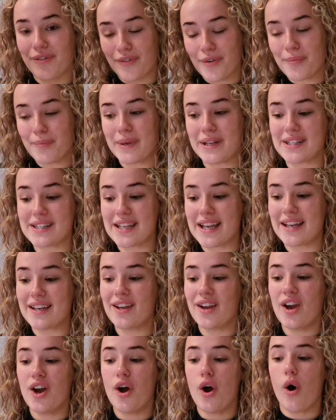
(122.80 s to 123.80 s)
the front bits
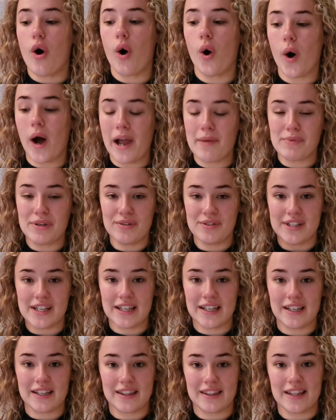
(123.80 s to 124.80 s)
in, or I'm
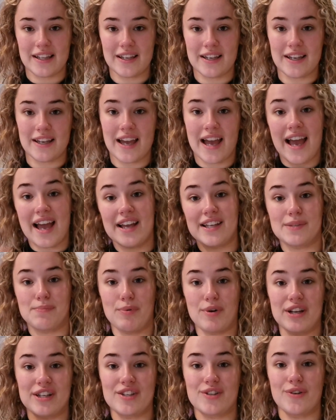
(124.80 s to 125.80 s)
using the
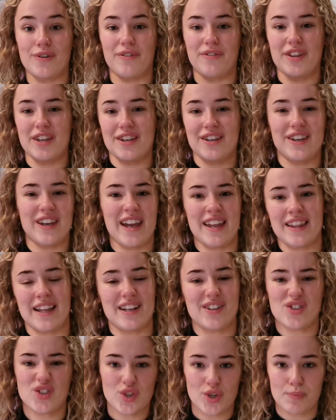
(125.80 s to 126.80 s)
hairspray stuff that you can get in
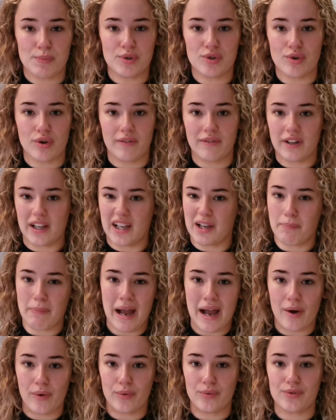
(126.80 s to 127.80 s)
like Superdrug for like
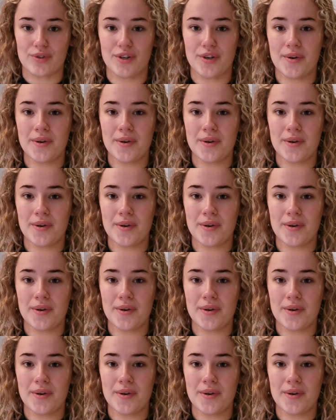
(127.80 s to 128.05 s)
£1.